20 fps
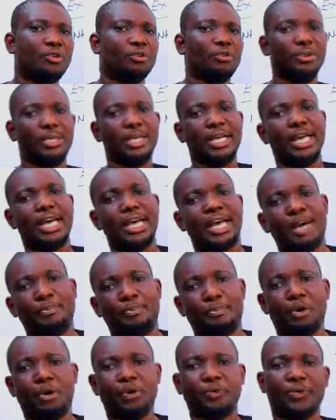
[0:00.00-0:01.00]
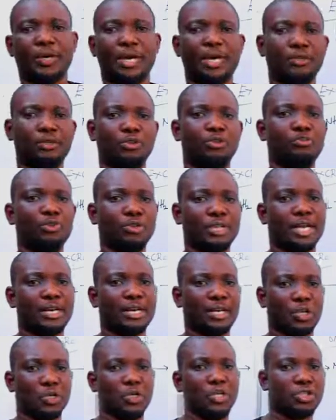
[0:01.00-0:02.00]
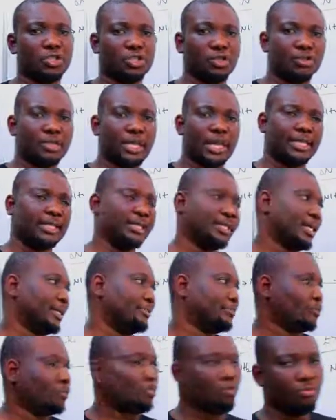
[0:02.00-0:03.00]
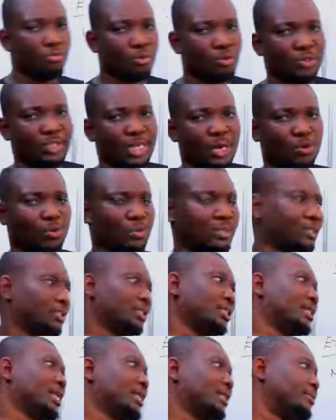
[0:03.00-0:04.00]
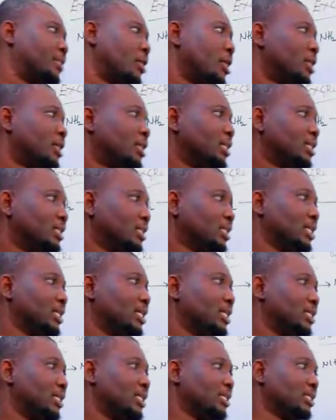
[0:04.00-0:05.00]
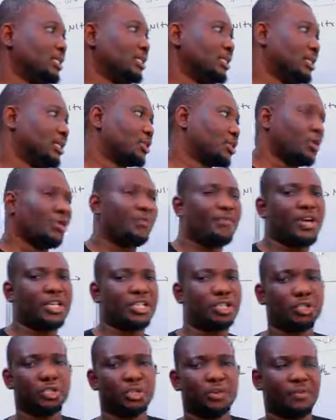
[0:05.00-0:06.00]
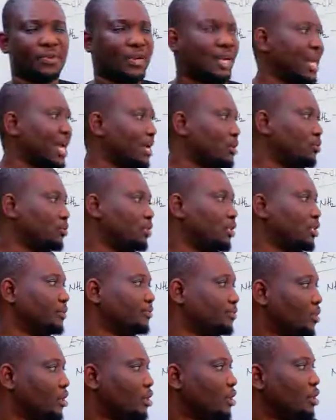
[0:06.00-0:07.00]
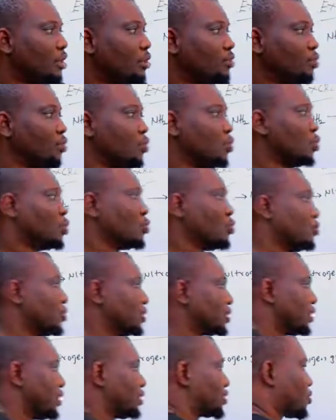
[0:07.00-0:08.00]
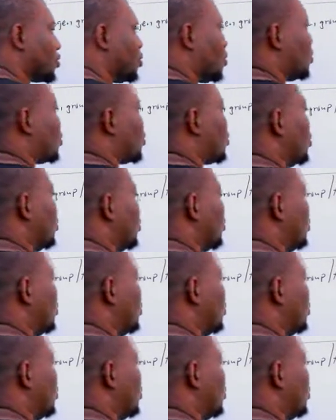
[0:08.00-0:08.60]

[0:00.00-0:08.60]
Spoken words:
with the help of hormonal regulation, that is a hormone that will trigger the conversion of glycogen to glucose, is called